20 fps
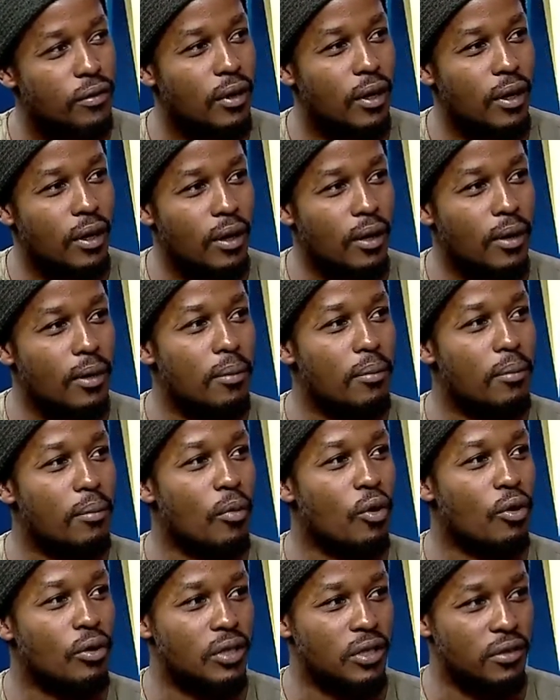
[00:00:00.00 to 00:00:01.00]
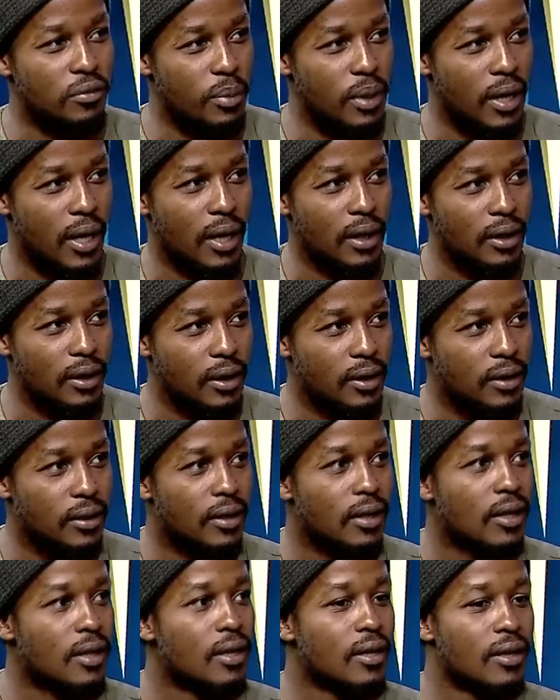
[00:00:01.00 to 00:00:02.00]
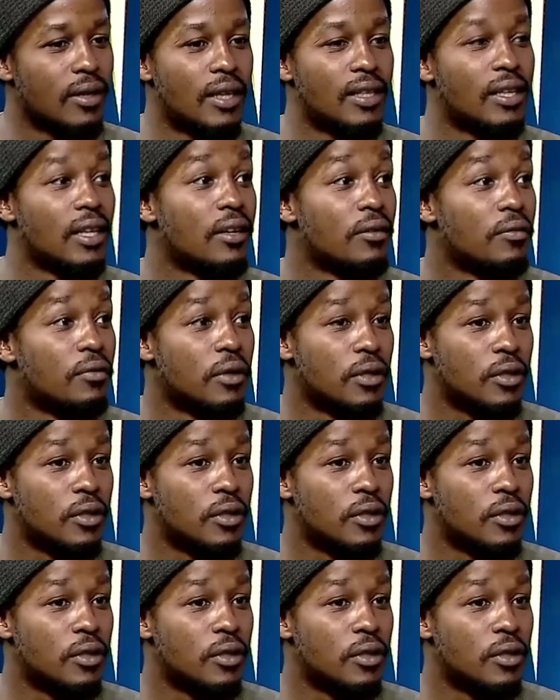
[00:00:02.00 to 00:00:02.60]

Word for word: uh, motive behind it that it,